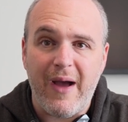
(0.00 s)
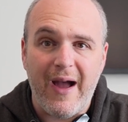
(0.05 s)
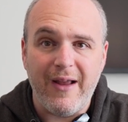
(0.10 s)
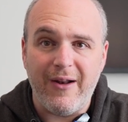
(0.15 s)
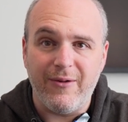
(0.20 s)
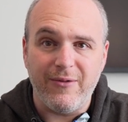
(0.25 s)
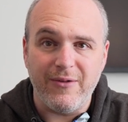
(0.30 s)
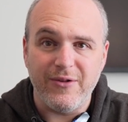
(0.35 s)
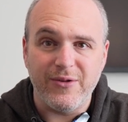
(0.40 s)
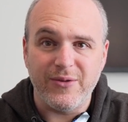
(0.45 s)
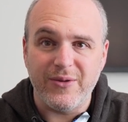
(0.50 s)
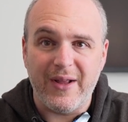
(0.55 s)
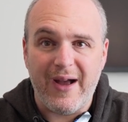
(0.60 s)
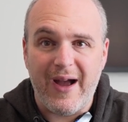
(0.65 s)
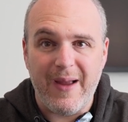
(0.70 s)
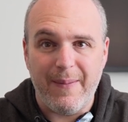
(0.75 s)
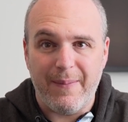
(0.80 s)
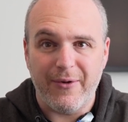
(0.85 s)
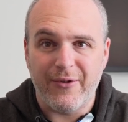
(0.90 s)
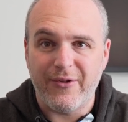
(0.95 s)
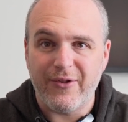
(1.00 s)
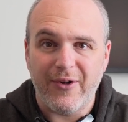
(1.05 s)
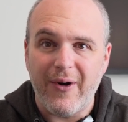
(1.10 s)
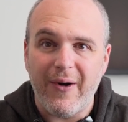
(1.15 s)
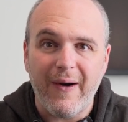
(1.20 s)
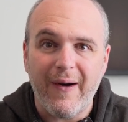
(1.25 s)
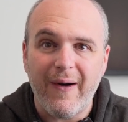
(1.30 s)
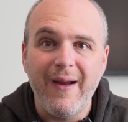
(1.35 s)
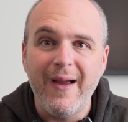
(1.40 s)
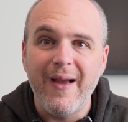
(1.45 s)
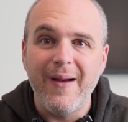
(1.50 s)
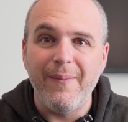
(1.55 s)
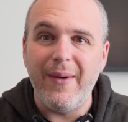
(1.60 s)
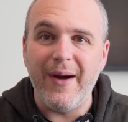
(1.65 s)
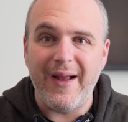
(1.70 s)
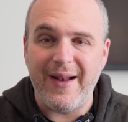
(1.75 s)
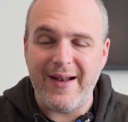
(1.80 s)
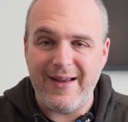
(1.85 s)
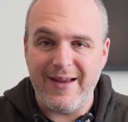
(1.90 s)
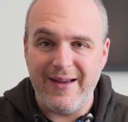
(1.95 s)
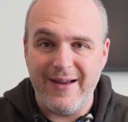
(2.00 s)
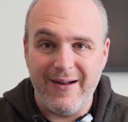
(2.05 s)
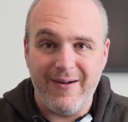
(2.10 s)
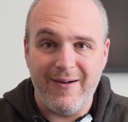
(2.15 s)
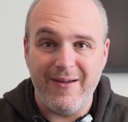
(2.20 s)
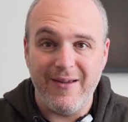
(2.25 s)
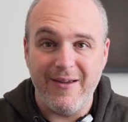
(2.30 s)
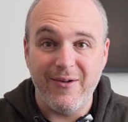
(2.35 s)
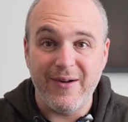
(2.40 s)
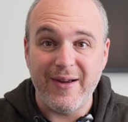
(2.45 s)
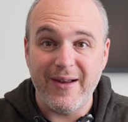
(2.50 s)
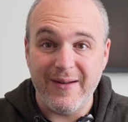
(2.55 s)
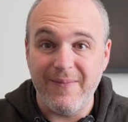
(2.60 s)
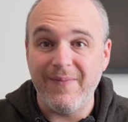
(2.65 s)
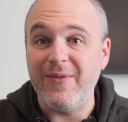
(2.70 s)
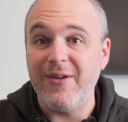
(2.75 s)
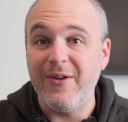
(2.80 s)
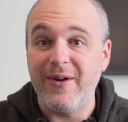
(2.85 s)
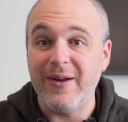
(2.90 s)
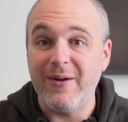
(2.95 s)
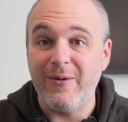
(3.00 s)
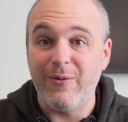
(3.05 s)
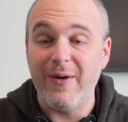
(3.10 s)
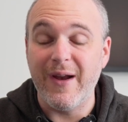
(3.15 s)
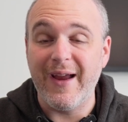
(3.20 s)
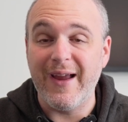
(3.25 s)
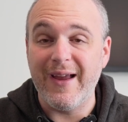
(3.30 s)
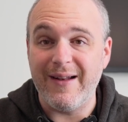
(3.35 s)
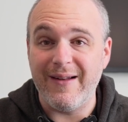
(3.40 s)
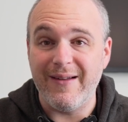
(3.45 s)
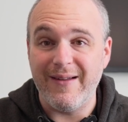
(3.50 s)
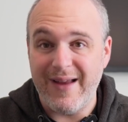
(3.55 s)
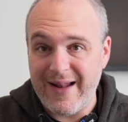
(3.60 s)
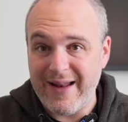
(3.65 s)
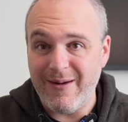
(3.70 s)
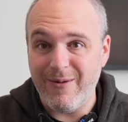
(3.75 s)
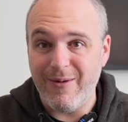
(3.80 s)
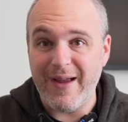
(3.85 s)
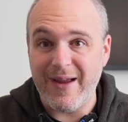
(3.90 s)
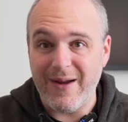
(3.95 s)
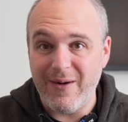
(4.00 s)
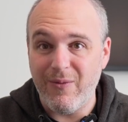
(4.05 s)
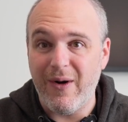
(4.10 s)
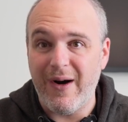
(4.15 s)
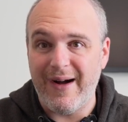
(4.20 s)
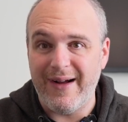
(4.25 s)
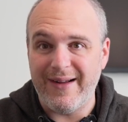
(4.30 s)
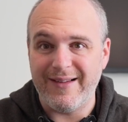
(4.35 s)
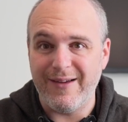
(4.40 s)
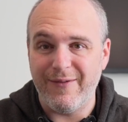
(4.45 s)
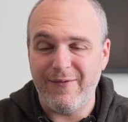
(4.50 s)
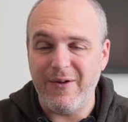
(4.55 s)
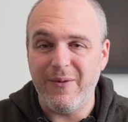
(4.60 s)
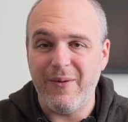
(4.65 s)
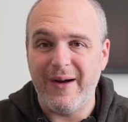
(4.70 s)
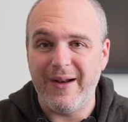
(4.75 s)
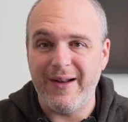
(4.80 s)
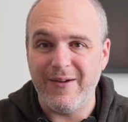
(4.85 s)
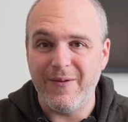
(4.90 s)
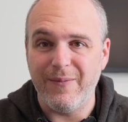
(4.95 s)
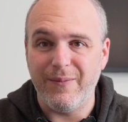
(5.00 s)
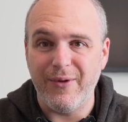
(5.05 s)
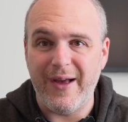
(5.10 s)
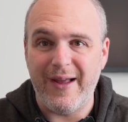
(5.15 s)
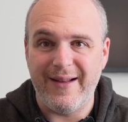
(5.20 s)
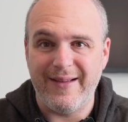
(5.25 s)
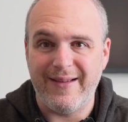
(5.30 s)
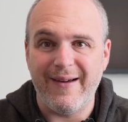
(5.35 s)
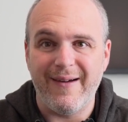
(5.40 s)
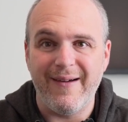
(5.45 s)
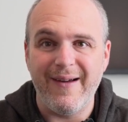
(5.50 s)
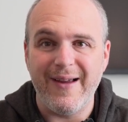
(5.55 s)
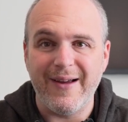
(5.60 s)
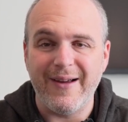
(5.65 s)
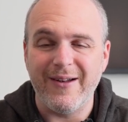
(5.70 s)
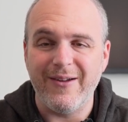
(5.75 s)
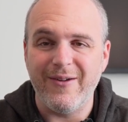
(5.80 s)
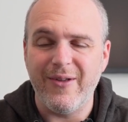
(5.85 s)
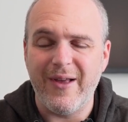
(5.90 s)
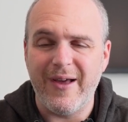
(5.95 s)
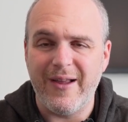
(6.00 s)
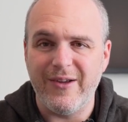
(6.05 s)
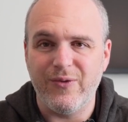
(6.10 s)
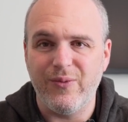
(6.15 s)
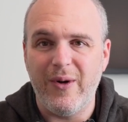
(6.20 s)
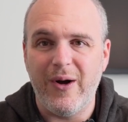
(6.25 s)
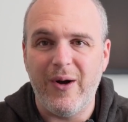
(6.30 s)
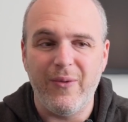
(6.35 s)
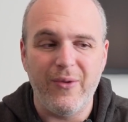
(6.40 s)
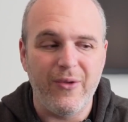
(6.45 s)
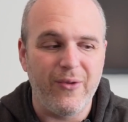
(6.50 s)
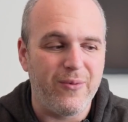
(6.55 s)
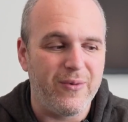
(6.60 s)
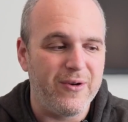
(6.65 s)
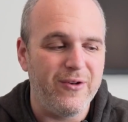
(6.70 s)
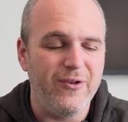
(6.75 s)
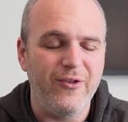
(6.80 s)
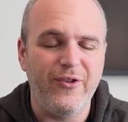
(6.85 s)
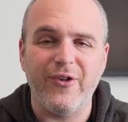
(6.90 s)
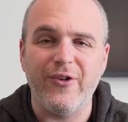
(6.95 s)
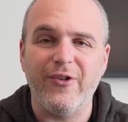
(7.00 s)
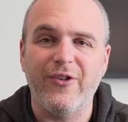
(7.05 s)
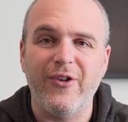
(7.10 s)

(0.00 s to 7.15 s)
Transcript: I don't use the hyperstar, but you know, you can you can rig it any way you want. If you want to do planetary, you can do that as well with the reducer.